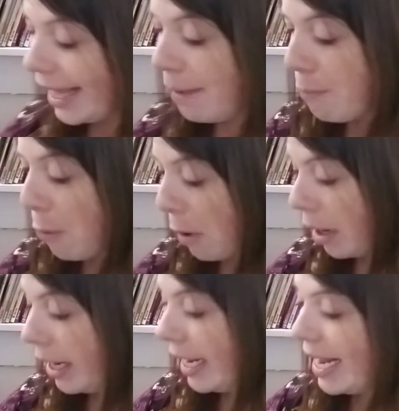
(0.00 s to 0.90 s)
of get
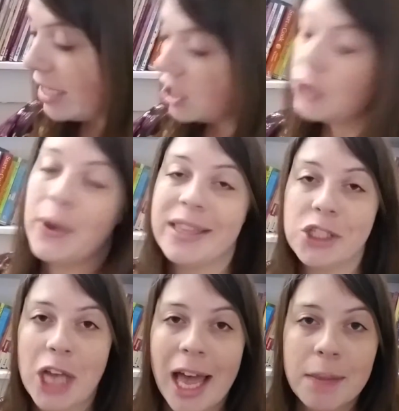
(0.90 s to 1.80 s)
more into it, the
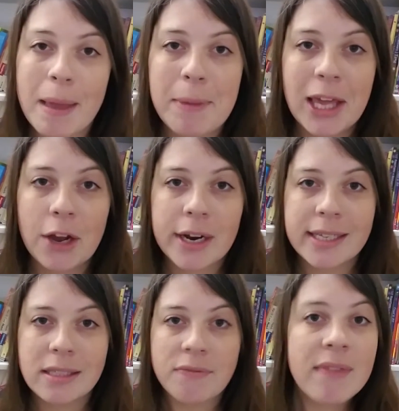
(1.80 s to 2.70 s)
child may be
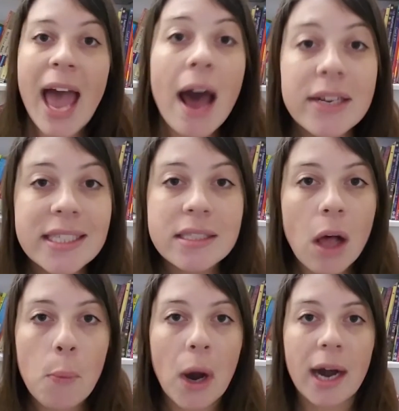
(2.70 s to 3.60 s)
curious of how does this
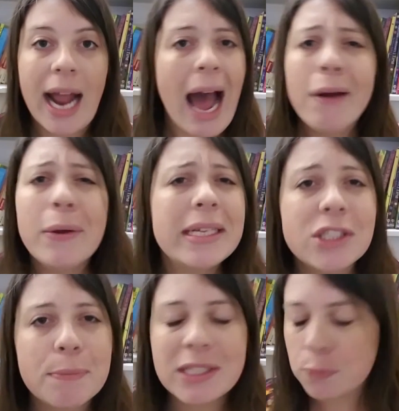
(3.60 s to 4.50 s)
all work? How do
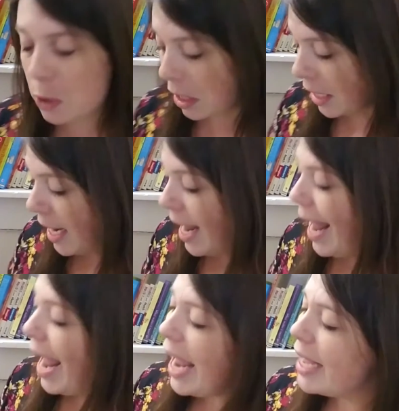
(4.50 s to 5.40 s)
instruments work?
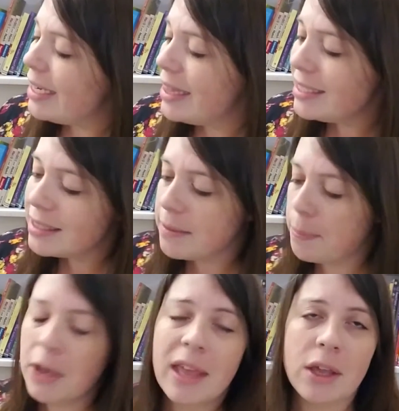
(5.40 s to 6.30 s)
And this is a
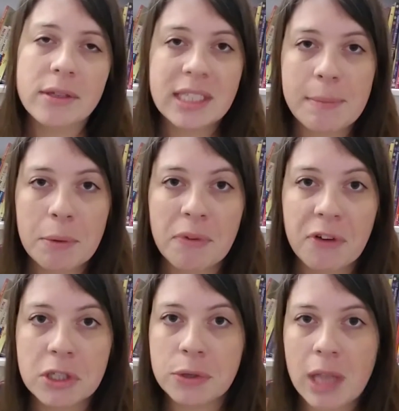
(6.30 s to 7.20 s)
book that you'll see me
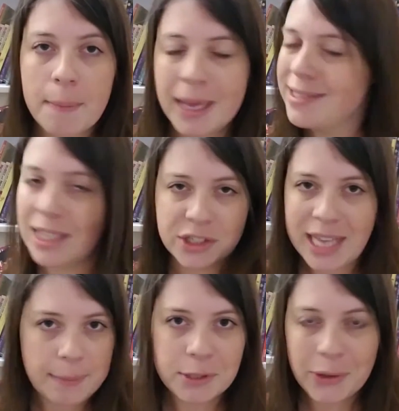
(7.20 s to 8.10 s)
refer to a lot because I just
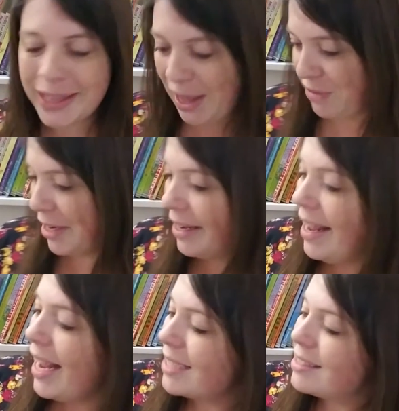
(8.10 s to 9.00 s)
absolutely love it.
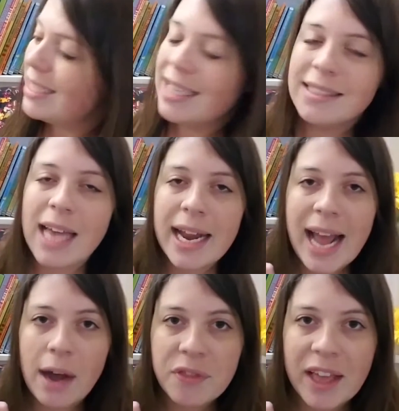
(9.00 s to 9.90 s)
It's See Inside
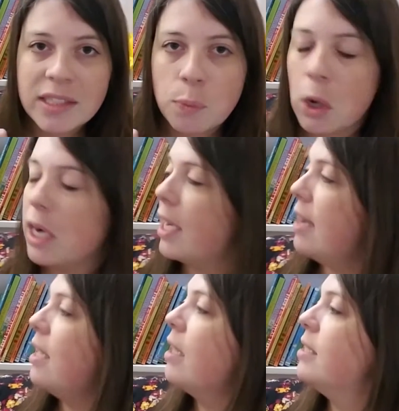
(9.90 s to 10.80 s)
How Things Work.
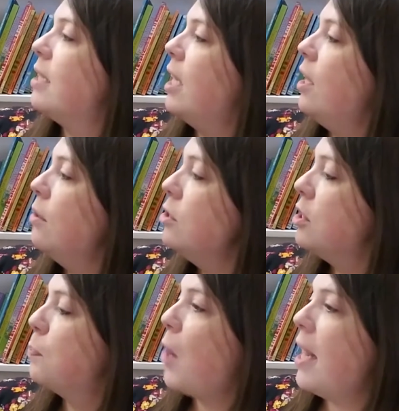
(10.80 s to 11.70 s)
And there is a huge
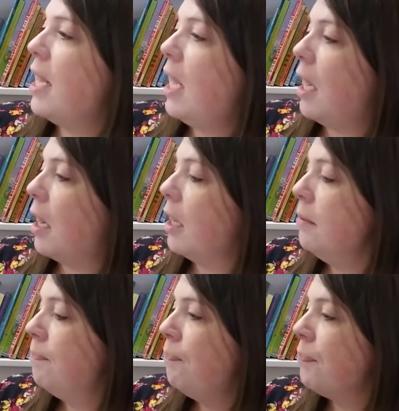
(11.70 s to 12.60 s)
spread here